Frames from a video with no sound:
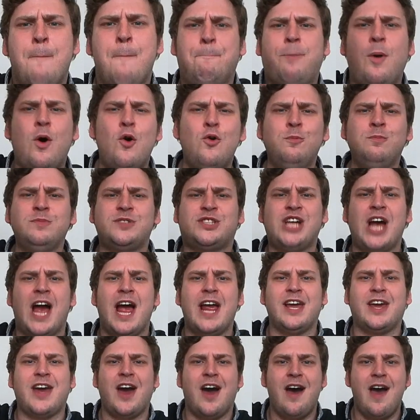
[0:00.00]
Boom
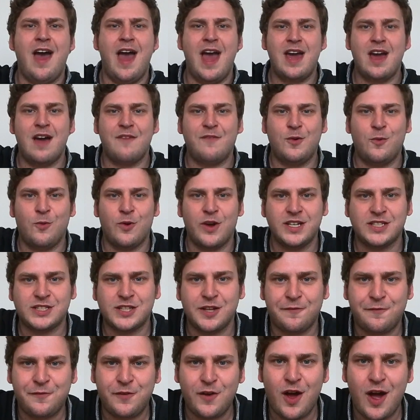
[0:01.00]
Chanka! Hey everyone, it's
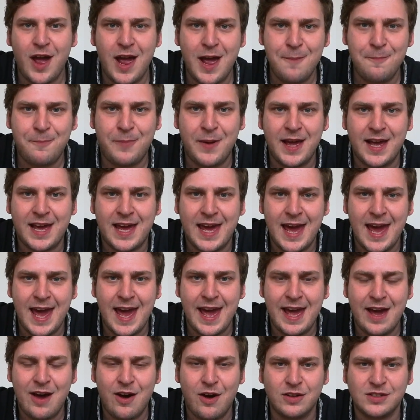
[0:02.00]
the Flying Pig
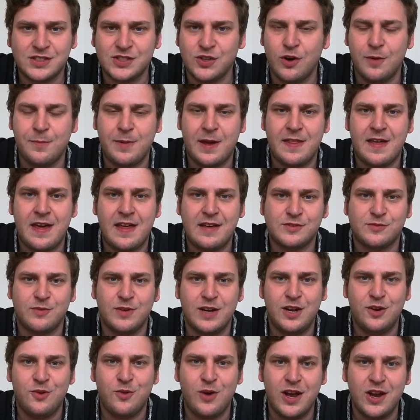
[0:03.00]
here. Oh, sorry about that, that's
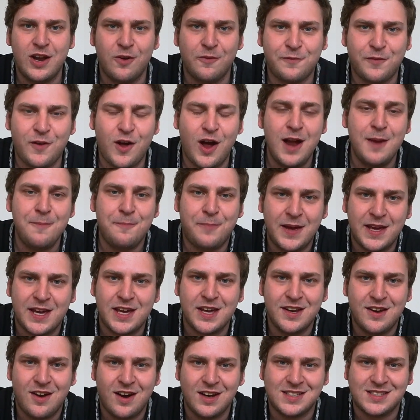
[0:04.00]
really annoying. I'm Flying
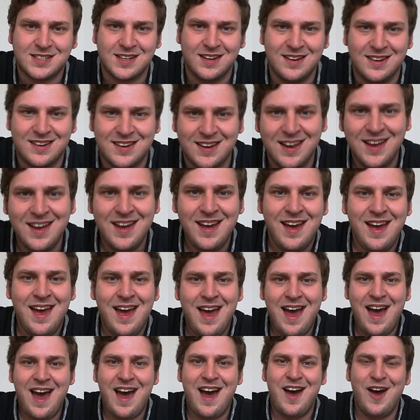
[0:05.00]
Pig United.
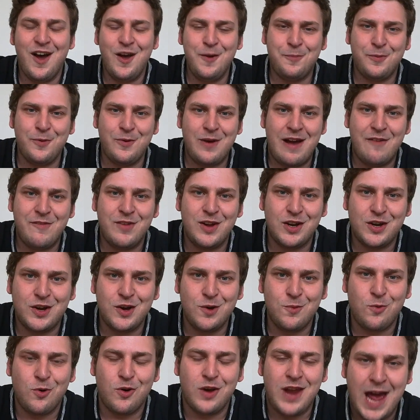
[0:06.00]
Hope you're having a
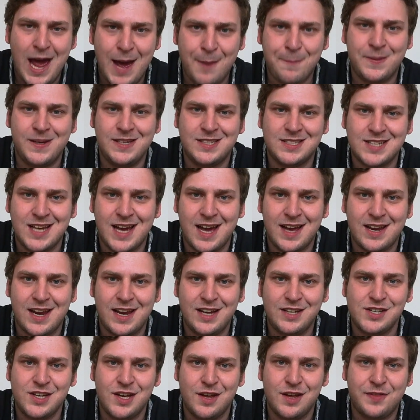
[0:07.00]
good one. Happy
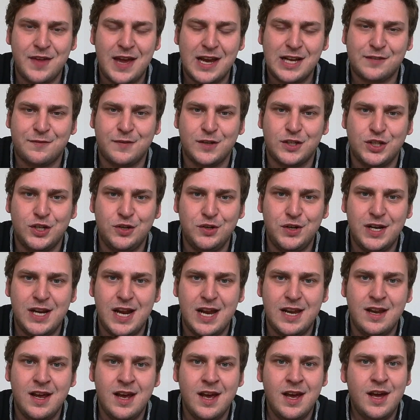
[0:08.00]
Saturday to you. Thanks for tuning
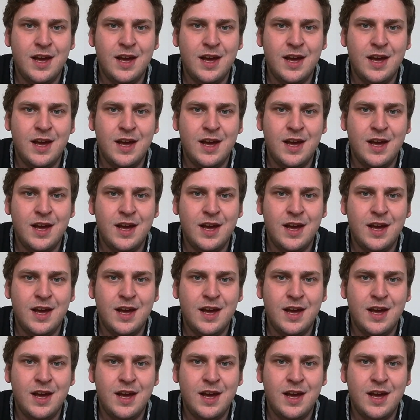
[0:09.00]
in